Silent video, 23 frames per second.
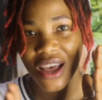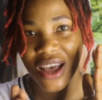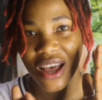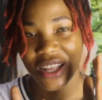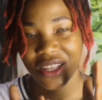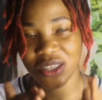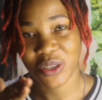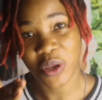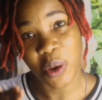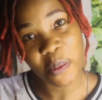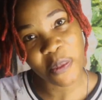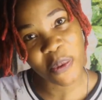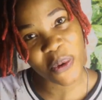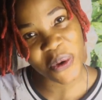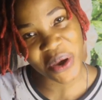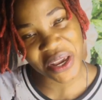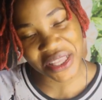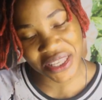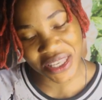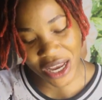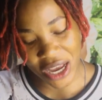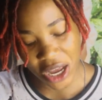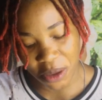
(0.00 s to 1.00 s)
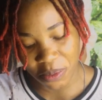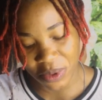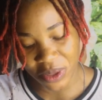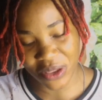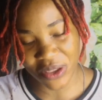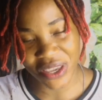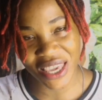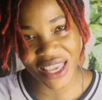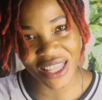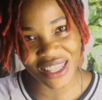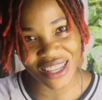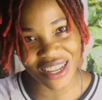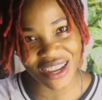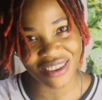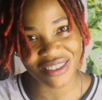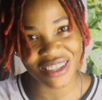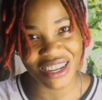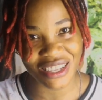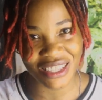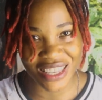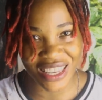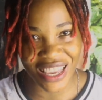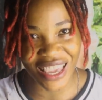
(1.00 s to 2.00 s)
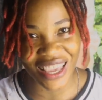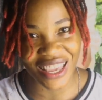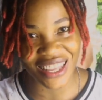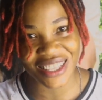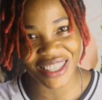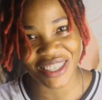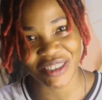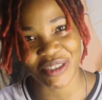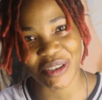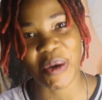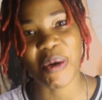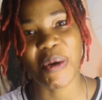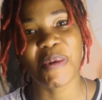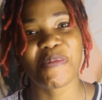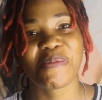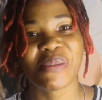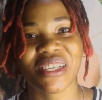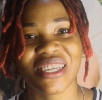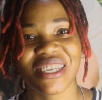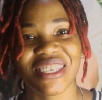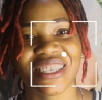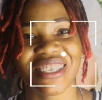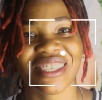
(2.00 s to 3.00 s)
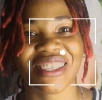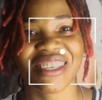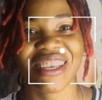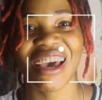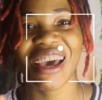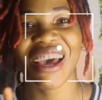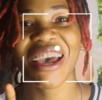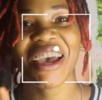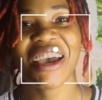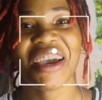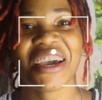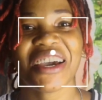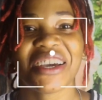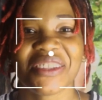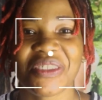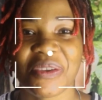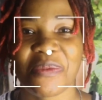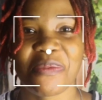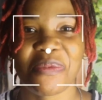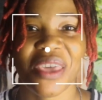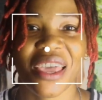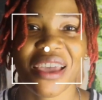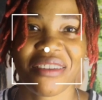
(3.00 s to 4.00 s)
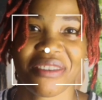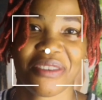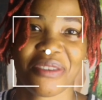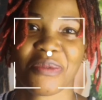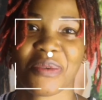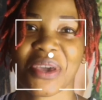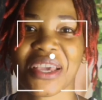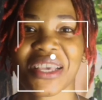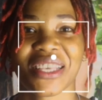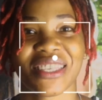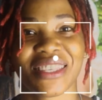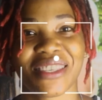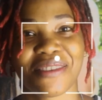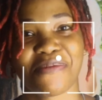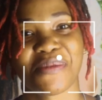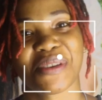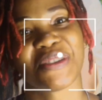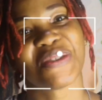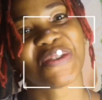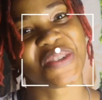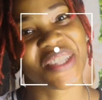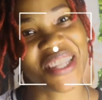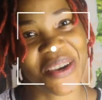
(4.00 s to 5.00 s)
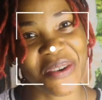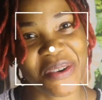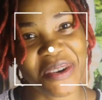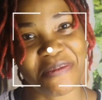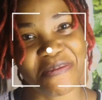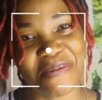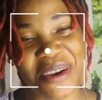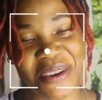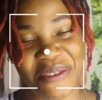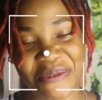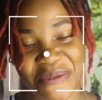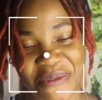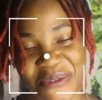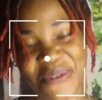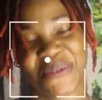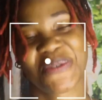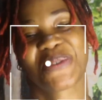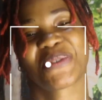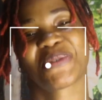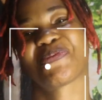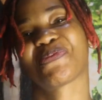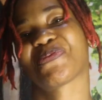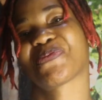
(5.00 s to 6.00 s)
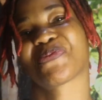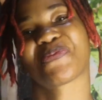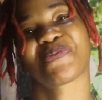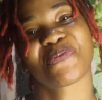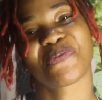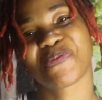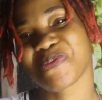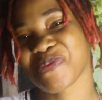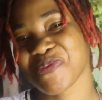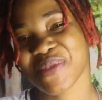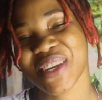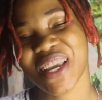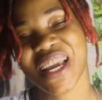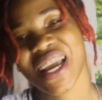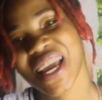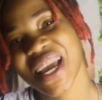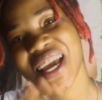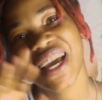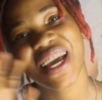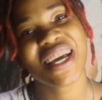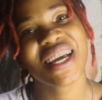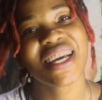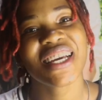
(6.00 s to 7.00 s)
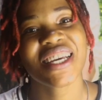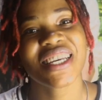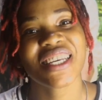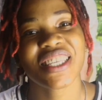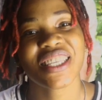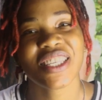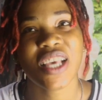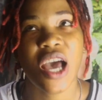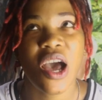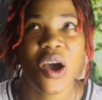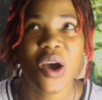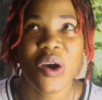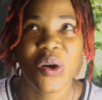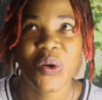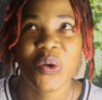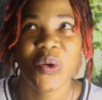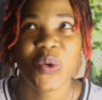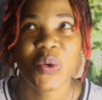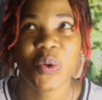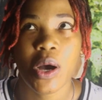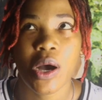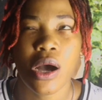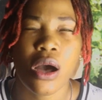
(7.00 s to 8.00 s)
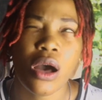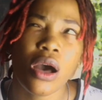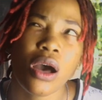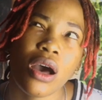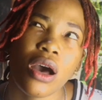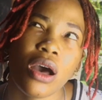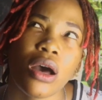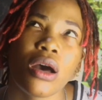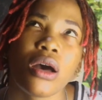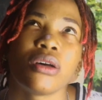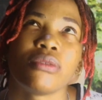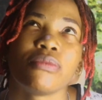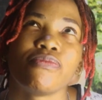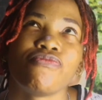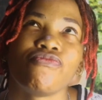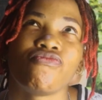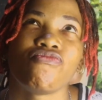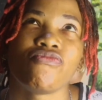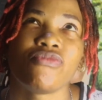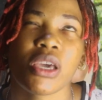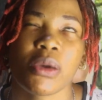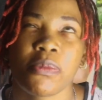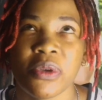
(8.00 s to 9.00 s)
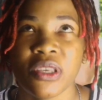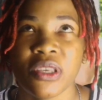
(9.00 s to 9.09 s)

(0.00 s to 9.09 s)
at some point I'll be looking down at it, so please don't be angry when you see me look down at my phone. So there are